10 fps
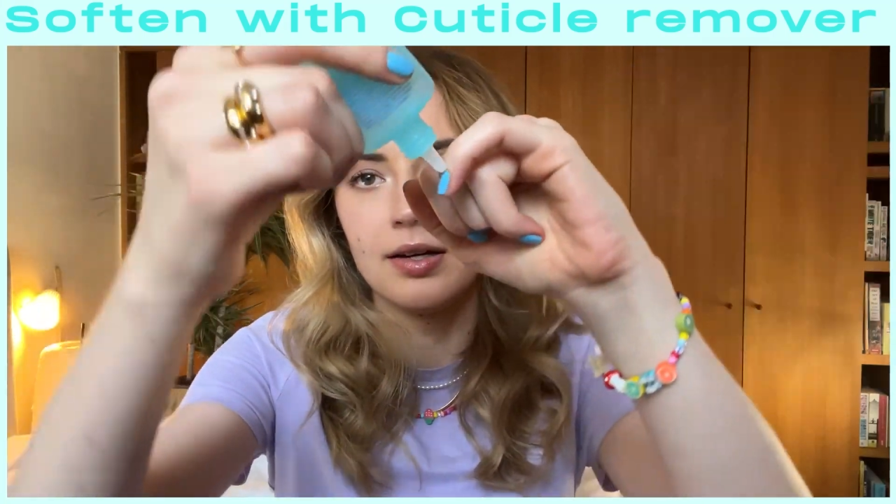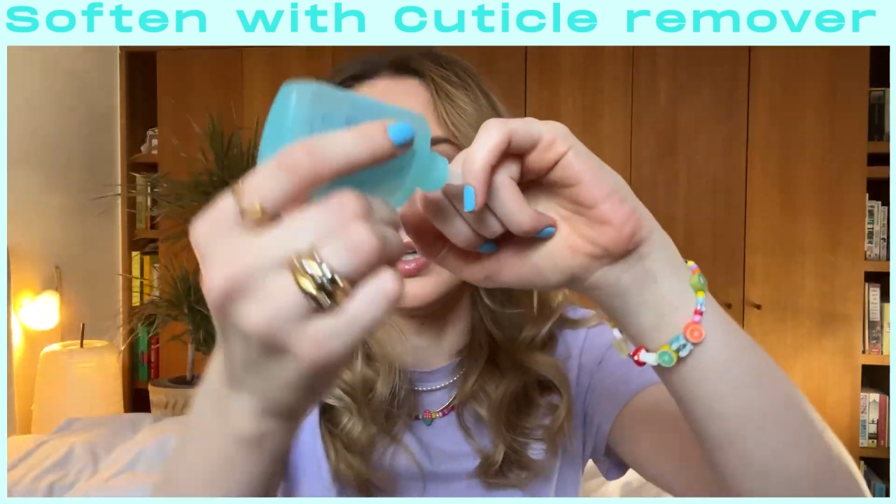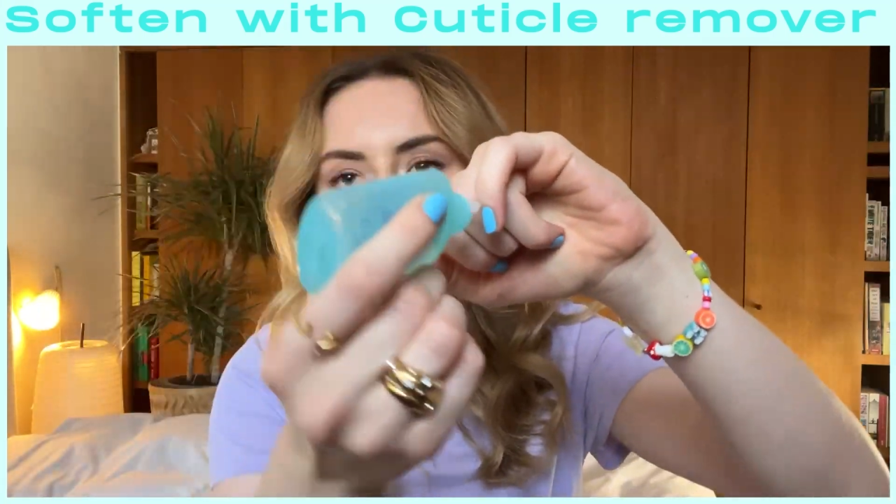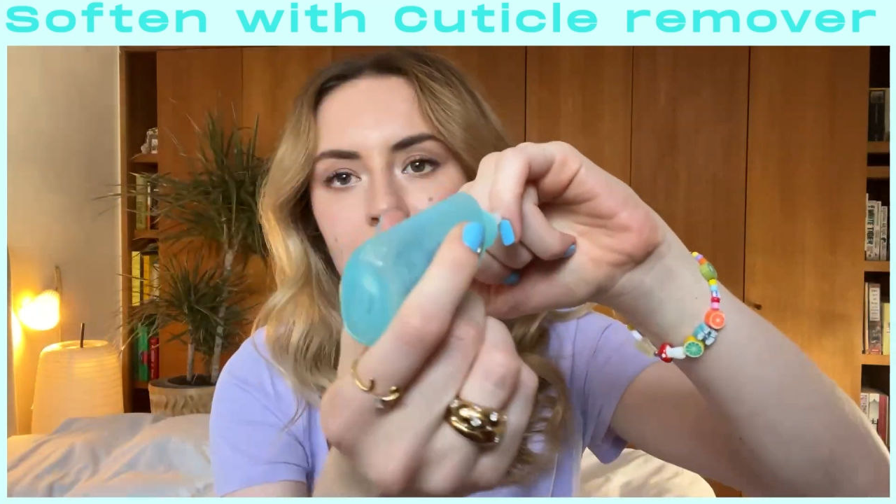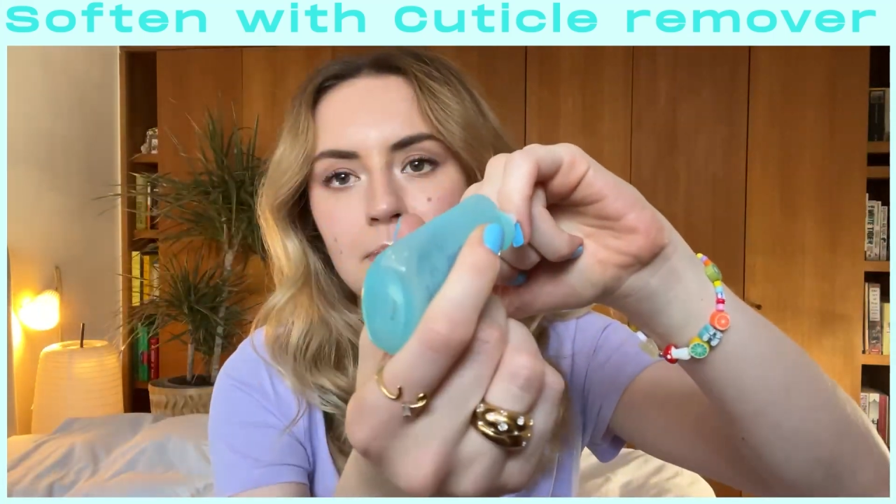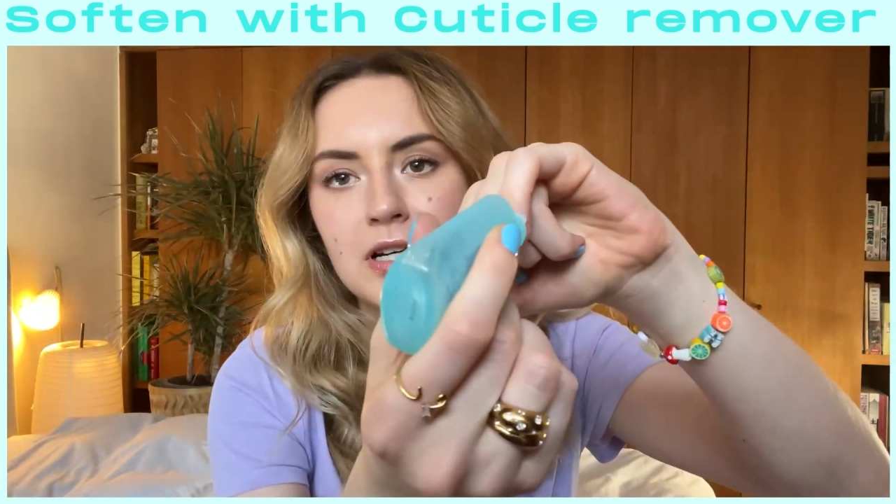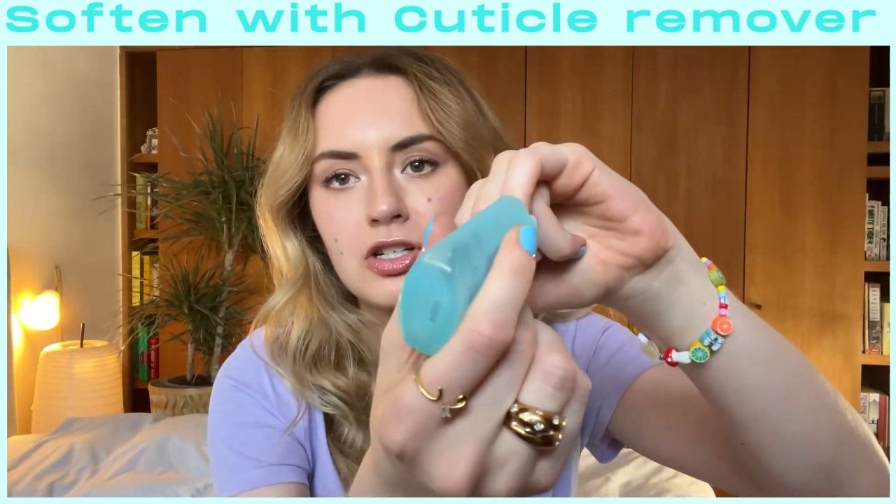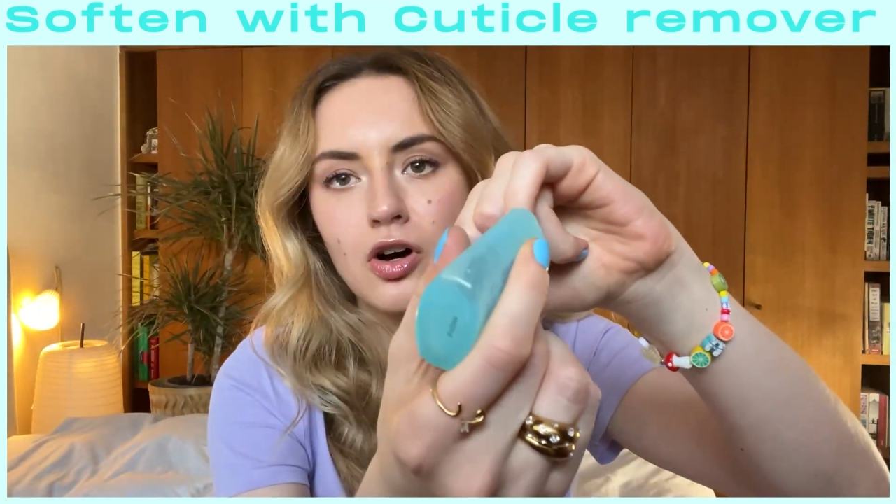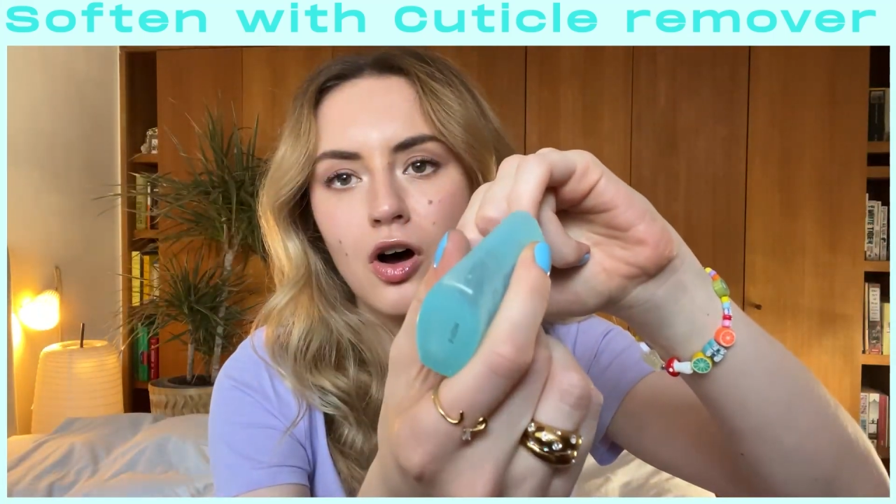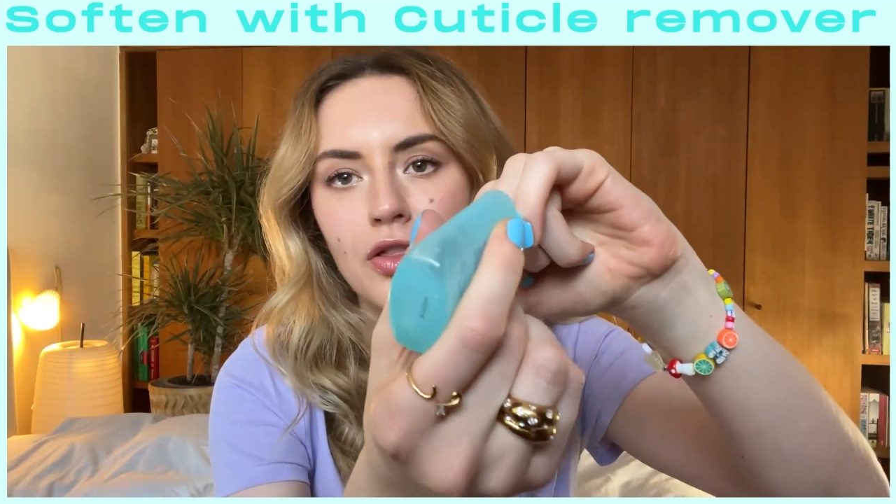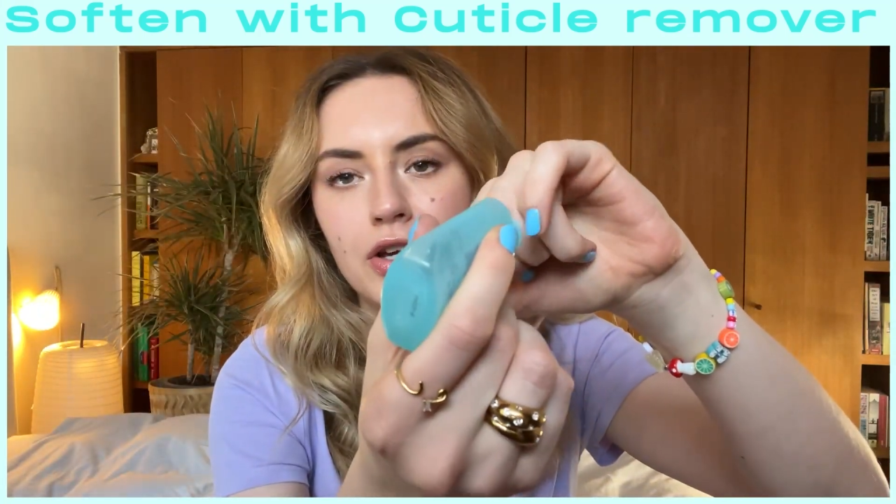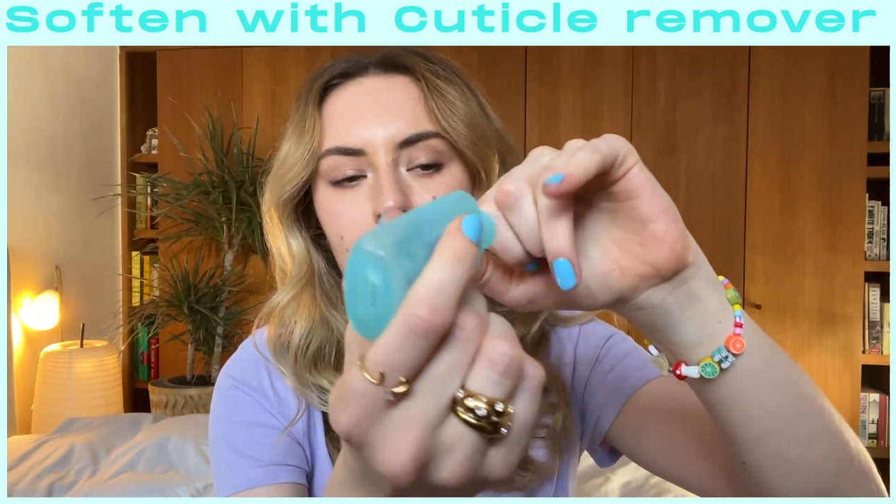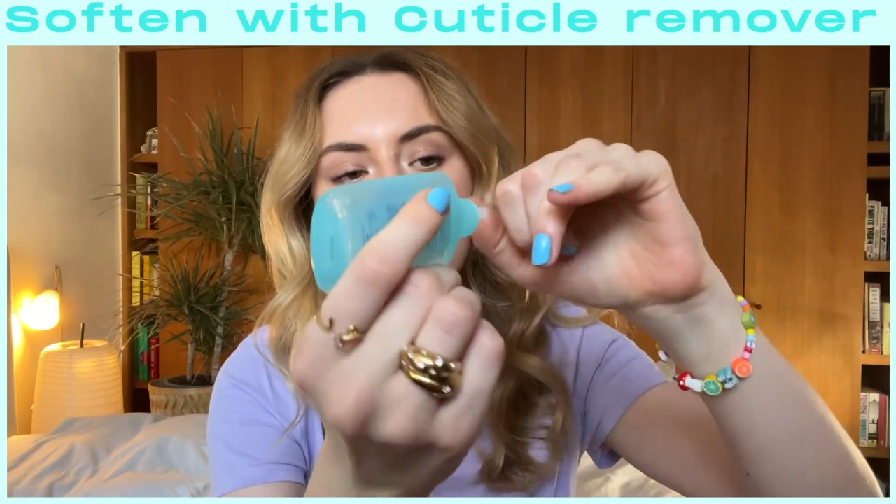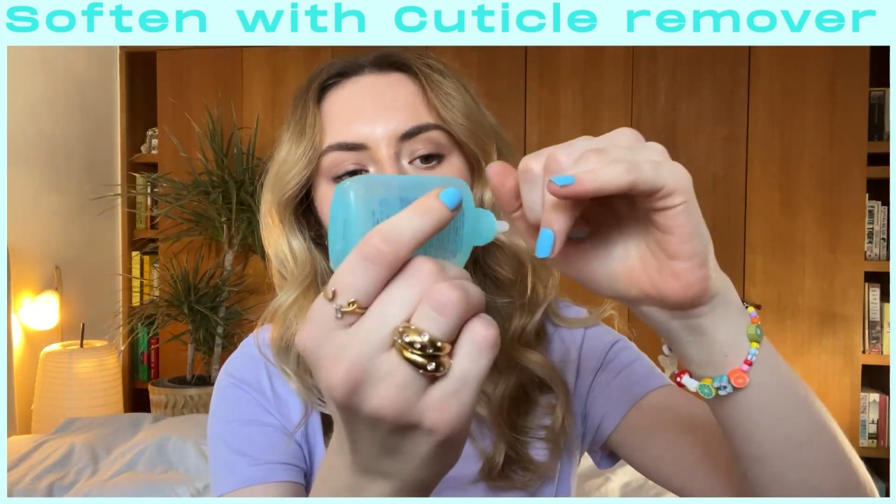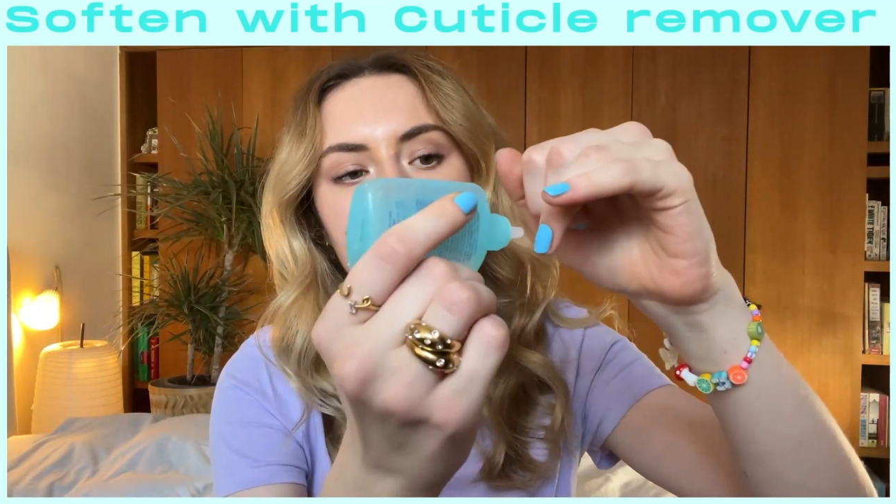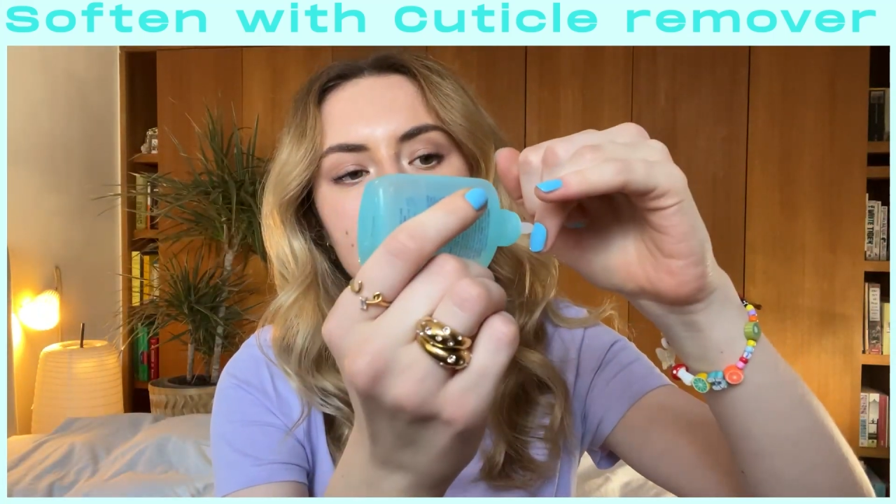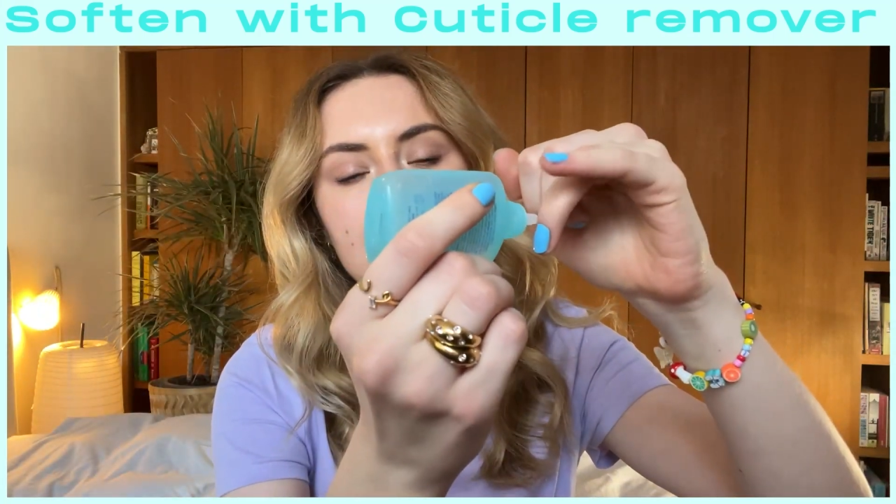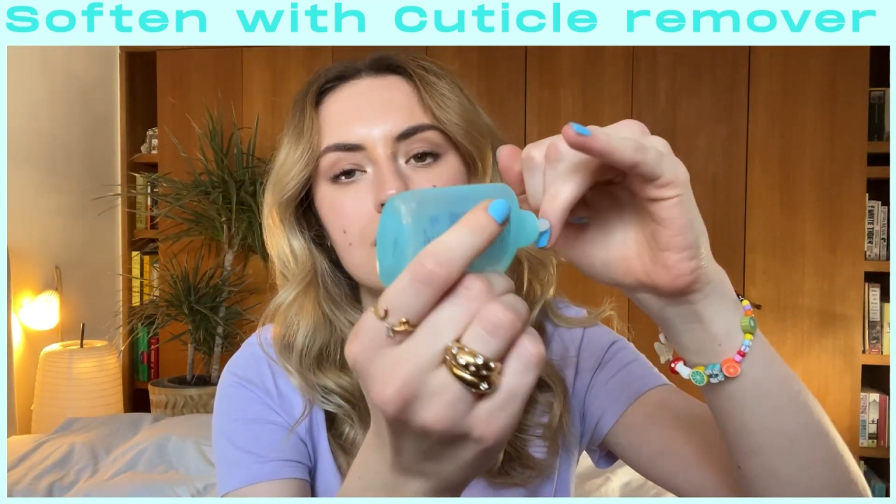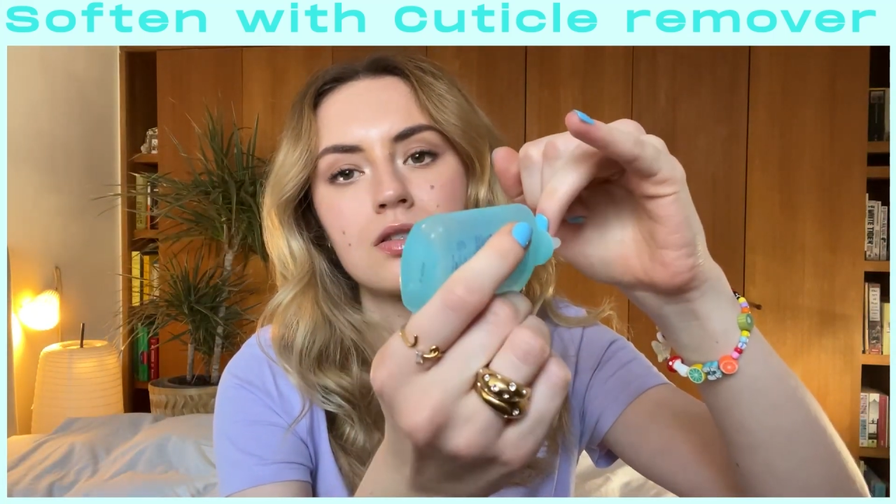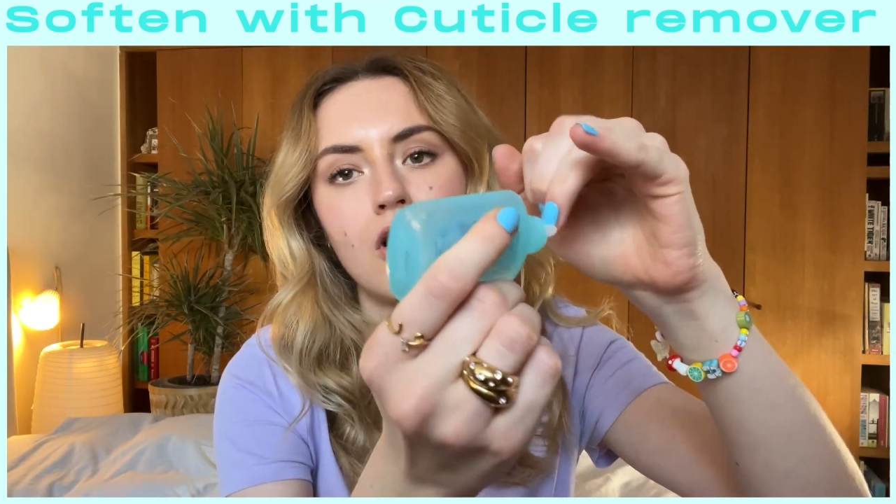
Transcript: a little bit on the cuticles